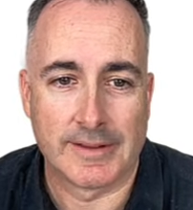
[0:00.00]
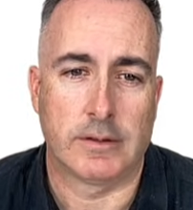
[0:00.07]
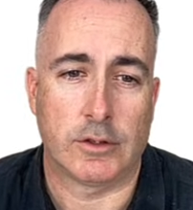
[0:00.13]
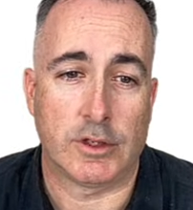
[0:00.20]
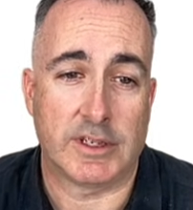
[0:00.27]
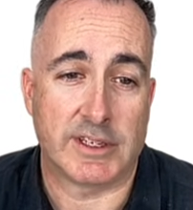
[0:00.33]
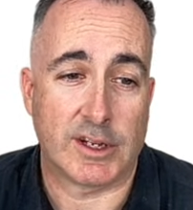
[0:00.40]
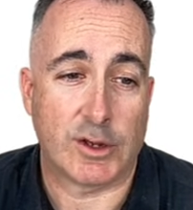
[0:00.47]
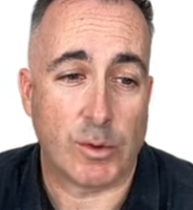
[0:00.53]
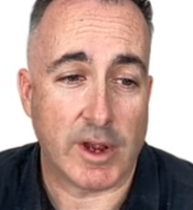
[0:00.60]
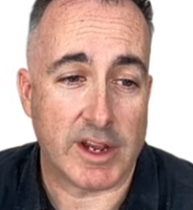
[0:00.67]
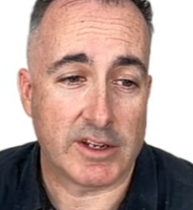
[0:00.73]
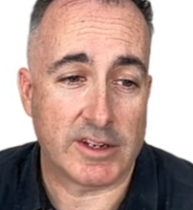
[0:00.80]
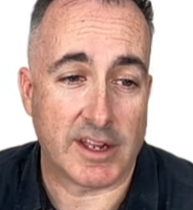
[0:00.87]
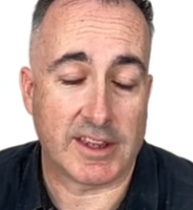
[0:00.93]
So this
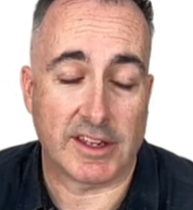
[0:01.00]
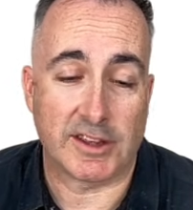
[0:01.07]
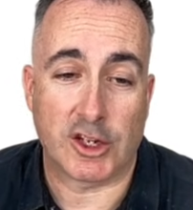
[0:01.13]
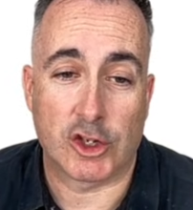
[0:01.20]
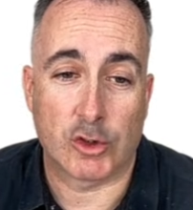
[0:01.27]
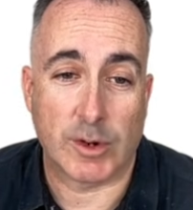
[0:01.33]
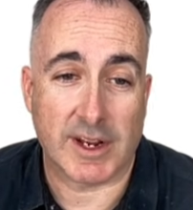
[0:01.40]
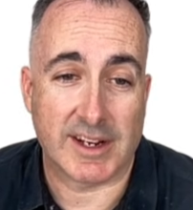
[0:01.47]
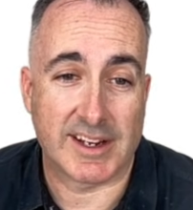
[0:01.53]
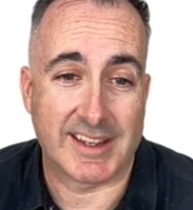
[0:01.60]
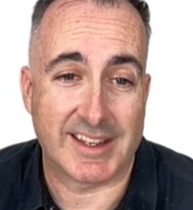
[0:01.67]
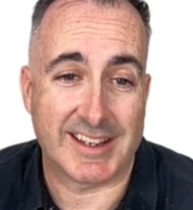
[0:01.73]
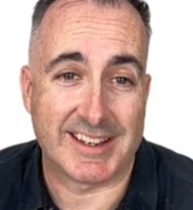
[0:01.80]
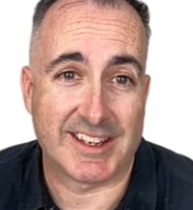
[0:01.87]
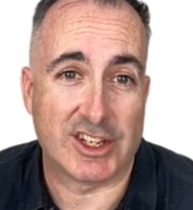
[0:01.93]
equation, I think the trick to
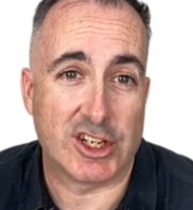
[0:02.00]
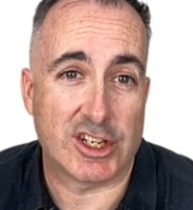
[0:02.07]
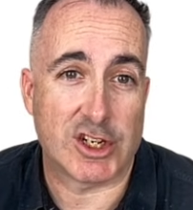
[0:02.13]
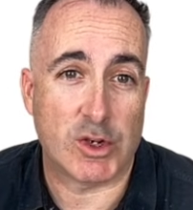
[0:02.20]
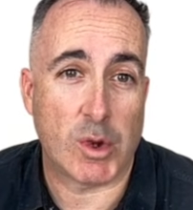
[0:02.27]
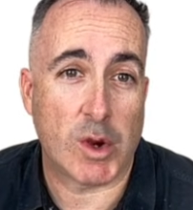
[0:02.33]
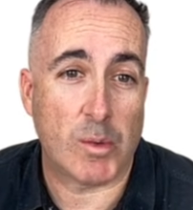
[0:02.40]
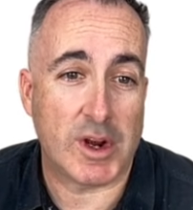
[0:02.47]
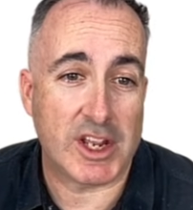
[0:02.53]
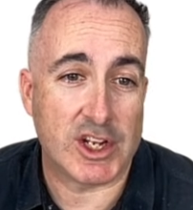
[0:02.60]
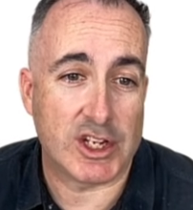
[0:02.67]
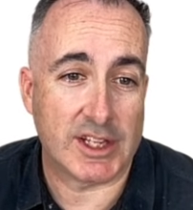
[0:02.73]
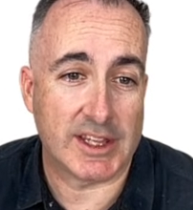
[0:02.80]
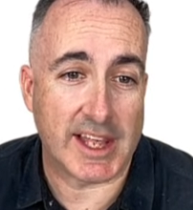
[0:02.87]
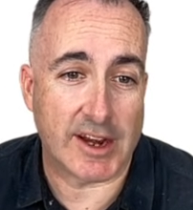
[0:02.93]
this is just knowing what
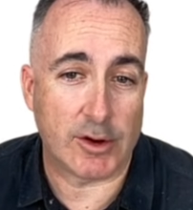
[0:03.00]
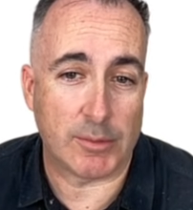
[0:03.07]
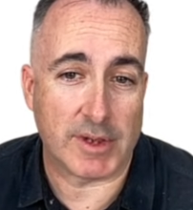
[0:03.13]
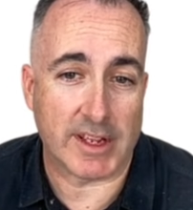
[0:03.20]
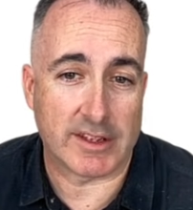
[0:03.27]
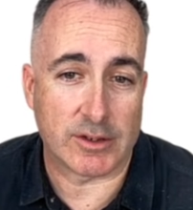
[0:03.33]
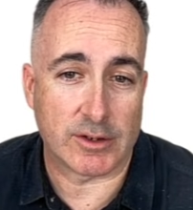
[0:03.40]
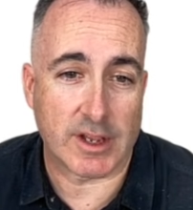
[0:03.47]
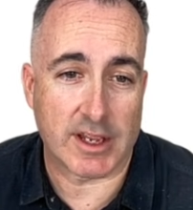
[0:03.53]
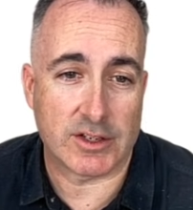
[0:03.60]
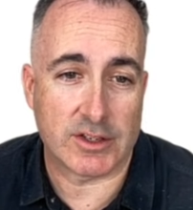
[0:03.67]
each letter means, okay?